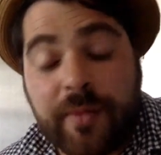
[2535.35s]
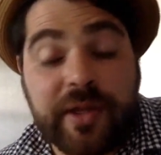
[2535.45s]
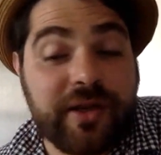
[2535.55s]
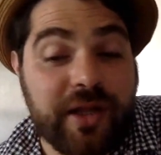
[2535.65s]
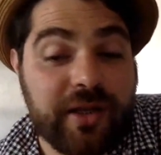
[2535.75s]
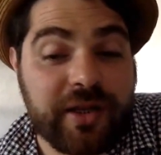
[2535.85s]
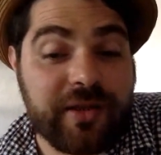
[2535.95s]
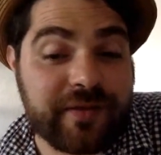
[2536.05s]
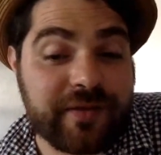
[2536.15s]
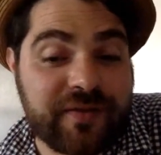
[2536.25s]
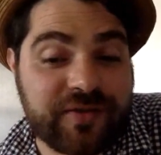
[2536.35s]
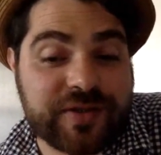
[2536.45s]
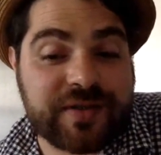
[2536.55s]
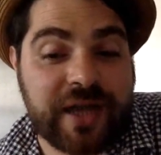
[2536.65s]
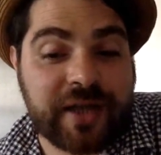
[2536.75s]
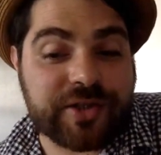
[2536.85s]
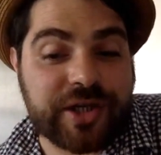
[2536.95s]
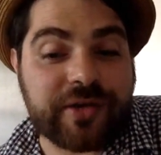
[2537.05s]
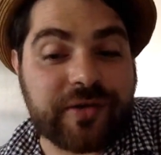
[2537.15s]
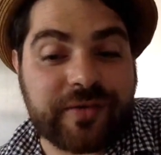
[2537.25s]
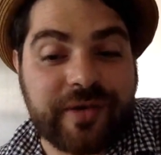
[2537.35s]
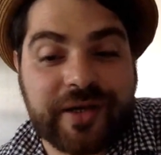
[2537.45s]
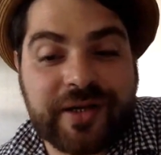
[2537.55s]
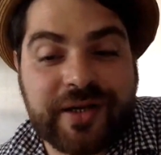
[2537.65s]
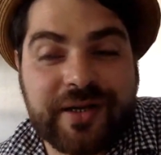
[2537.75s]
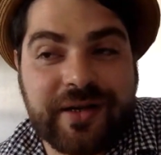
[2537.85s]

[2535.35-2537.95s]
and even just tech in general, right?